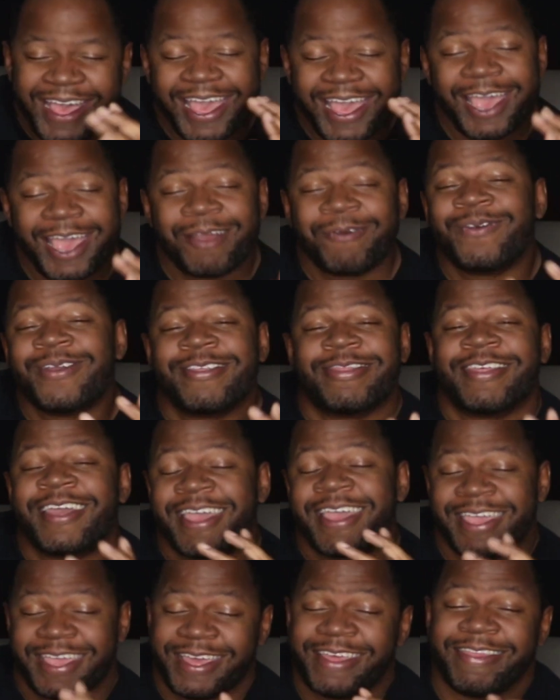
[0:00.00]

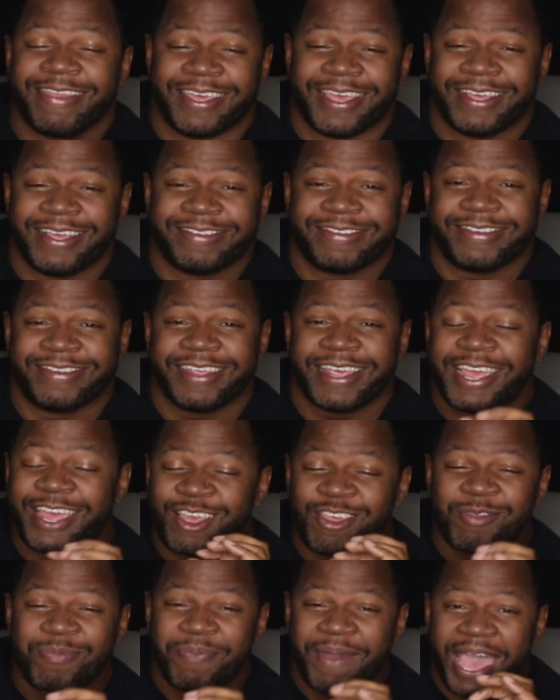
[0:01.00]
Everything in this
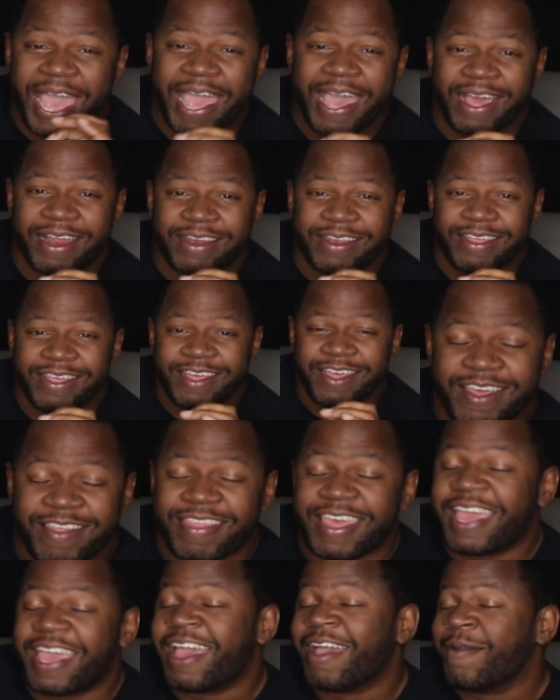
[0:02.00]
is bad.
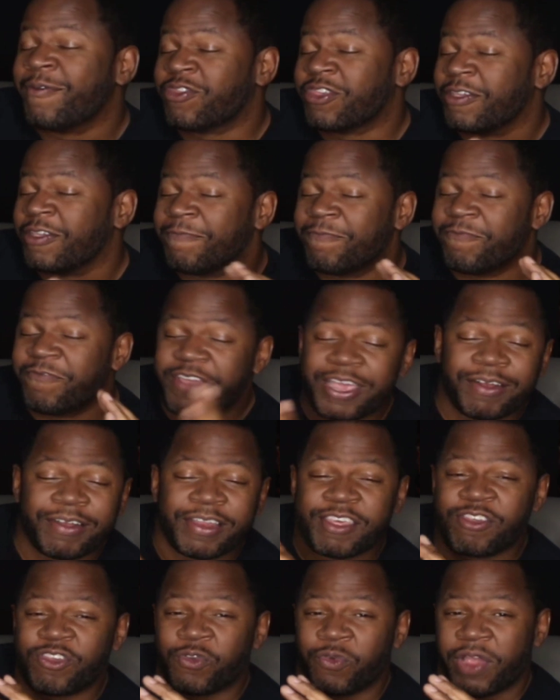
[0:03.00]
They have severely
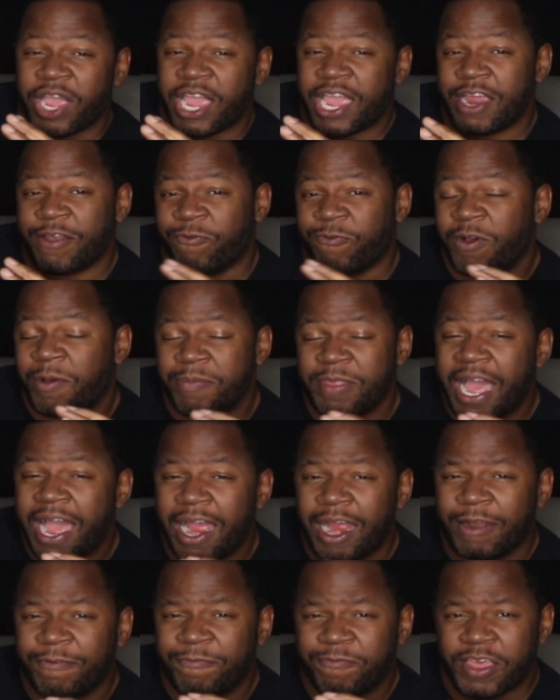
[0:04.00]
strayed from the
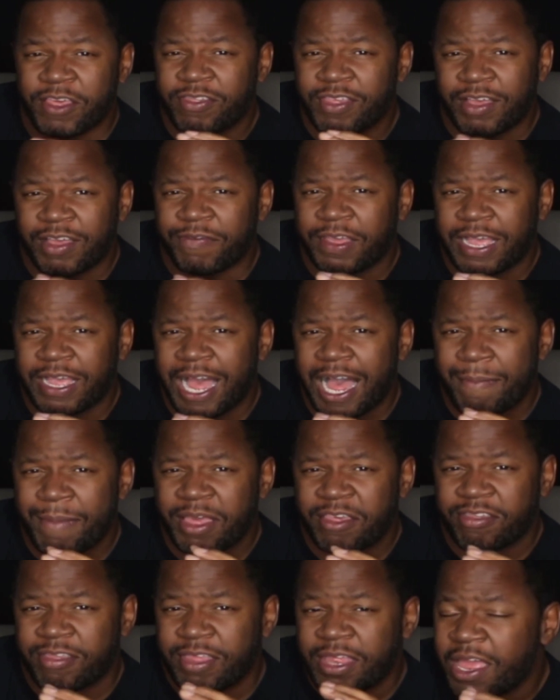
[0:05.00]
Iron Fist of the
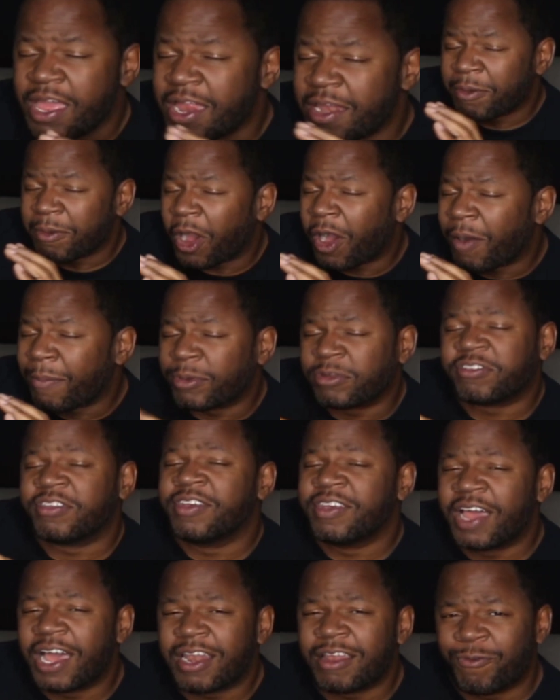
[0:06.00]
comics. Almost
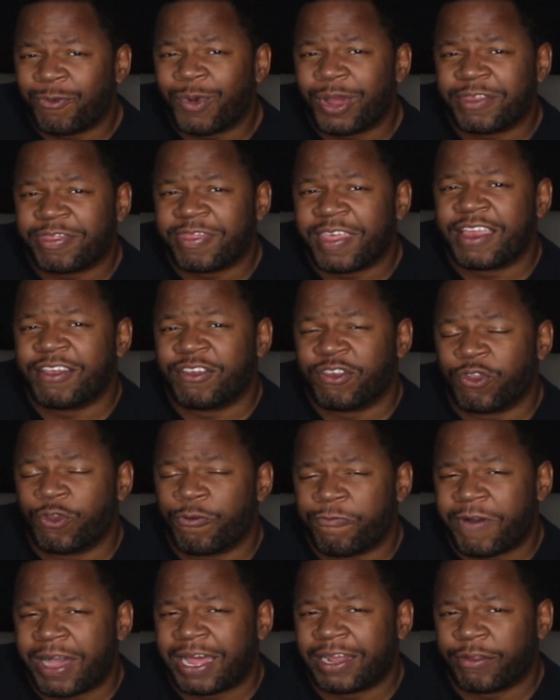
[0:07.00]
none of what they do
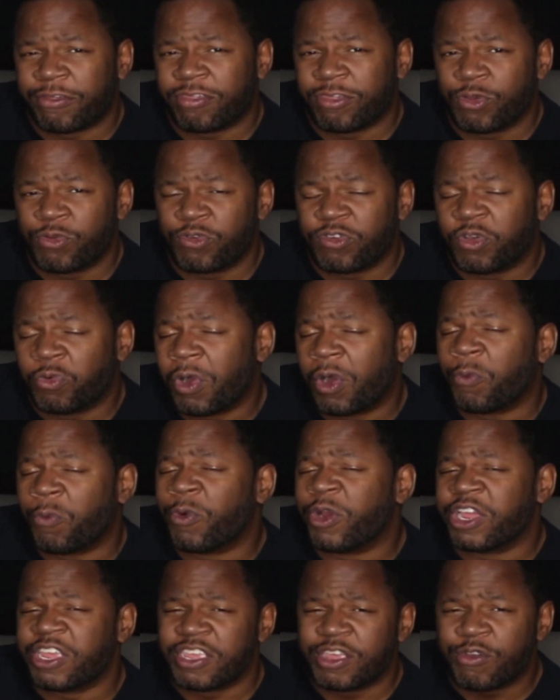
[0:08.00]
follows suit to what
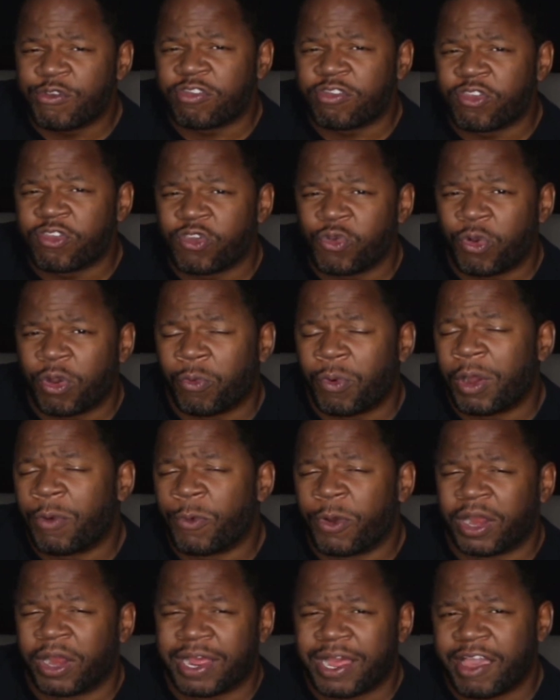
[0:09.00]
we're used to or what
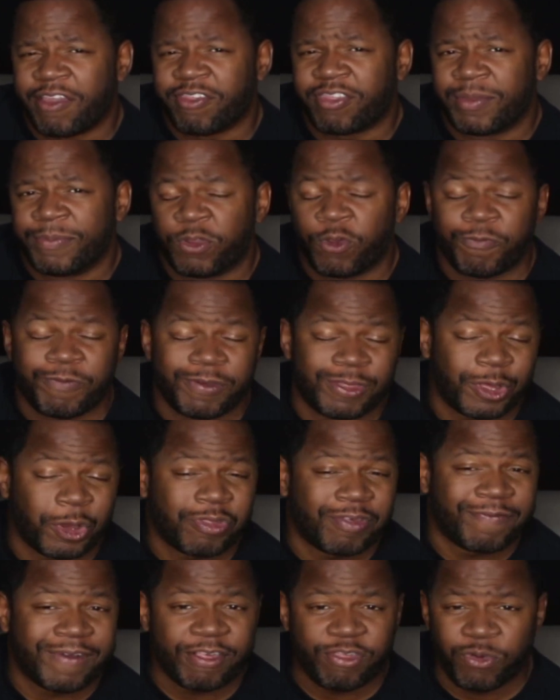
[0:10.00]
we're accustomed to for those
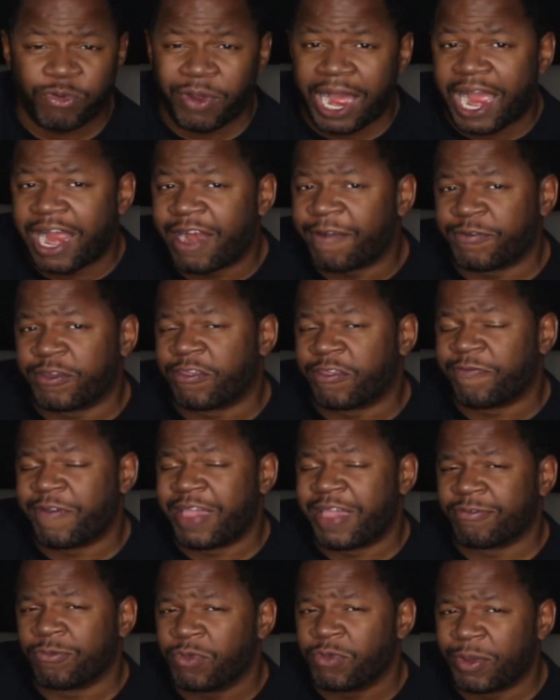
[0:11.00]
of us who are Iron Fist
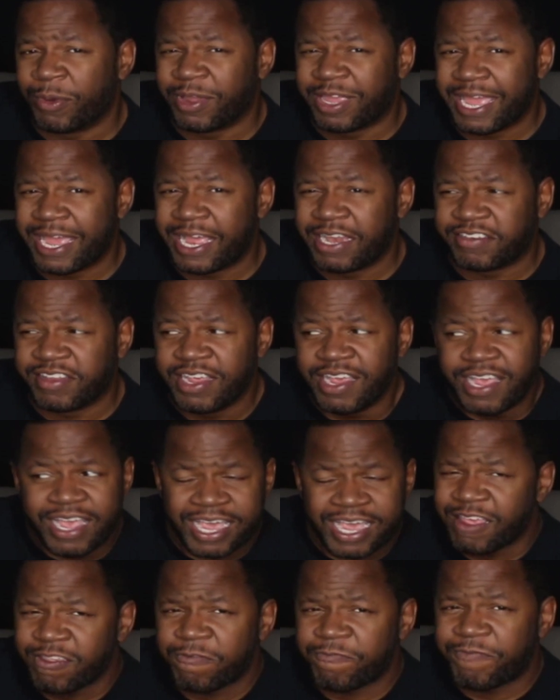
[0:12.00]
fans when we were kids. It
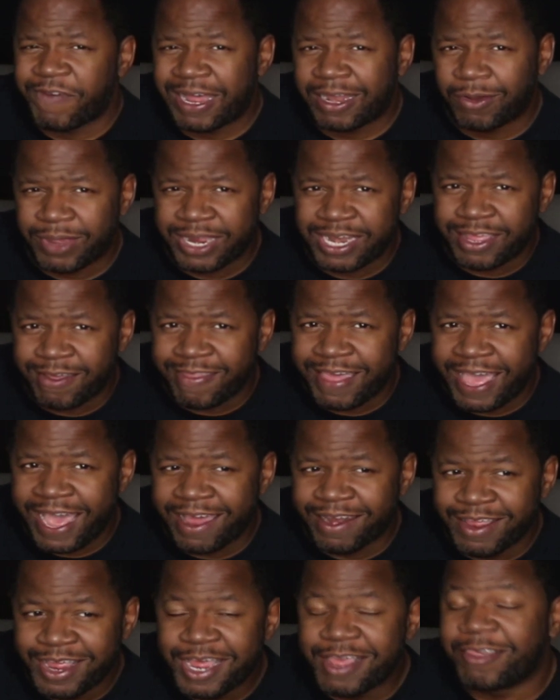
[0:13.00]
doesn't follow any of that.
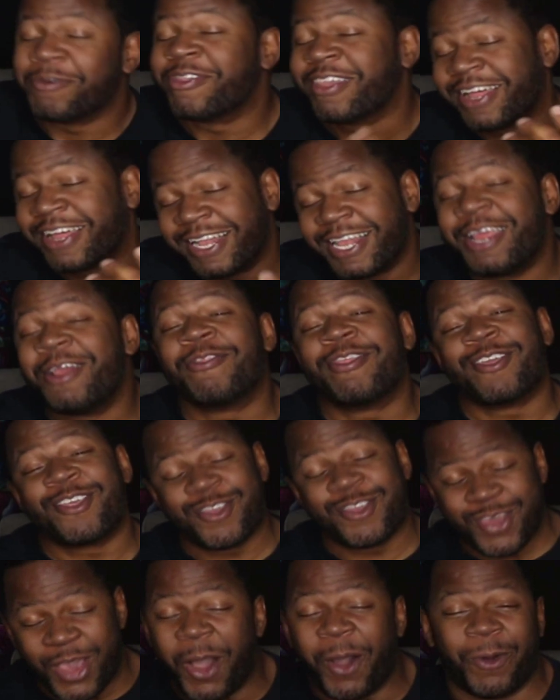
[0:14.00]
So it's clear the
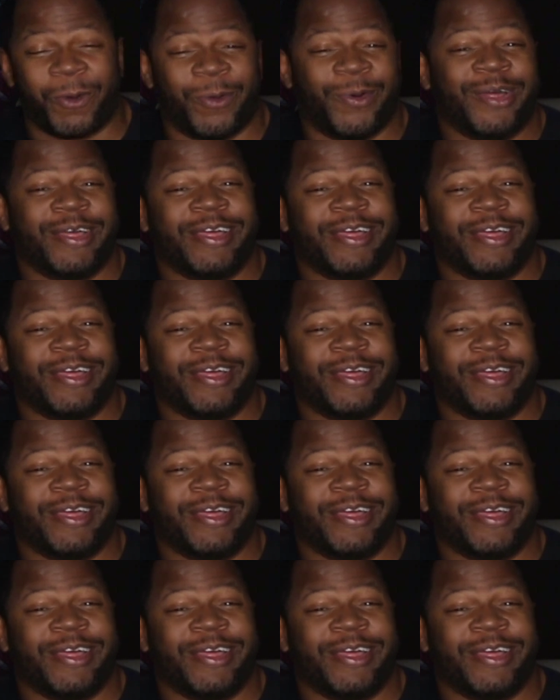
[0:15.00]
show